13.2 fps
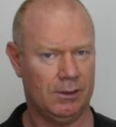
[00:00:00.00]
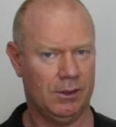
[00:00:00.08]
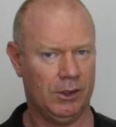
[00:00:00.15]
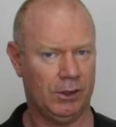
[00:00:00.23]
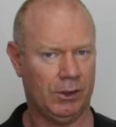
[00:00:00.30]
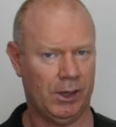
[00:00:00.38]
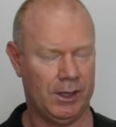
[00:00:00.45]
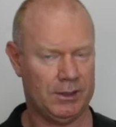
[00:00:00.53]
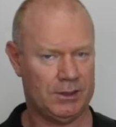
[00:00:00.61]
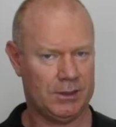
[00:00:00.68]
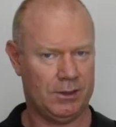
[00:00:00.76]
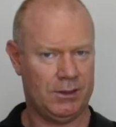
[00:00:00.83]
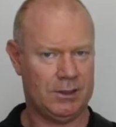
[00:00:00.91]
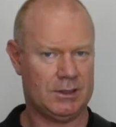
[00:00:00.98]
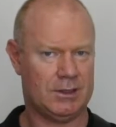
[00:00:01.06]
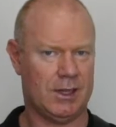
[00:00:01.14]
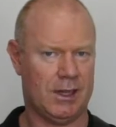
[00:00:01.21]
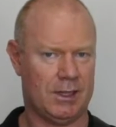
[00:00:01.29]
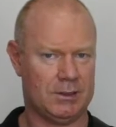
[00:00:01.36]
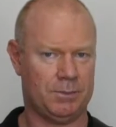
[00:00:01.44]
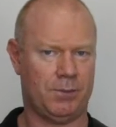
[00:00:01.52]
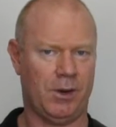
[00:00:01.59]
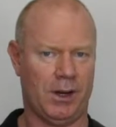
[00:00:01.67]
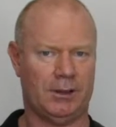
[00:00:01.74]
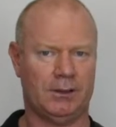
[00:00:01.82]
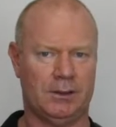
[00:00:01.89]
Alright, so this takes
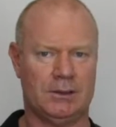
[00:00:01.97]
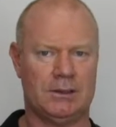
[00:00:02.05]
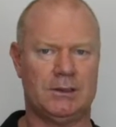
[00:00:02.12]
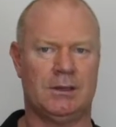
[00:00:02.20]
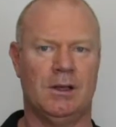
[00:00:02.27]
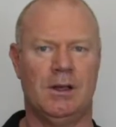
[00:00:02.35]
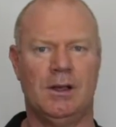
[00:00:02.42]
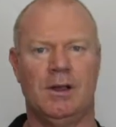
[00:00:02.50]
practice,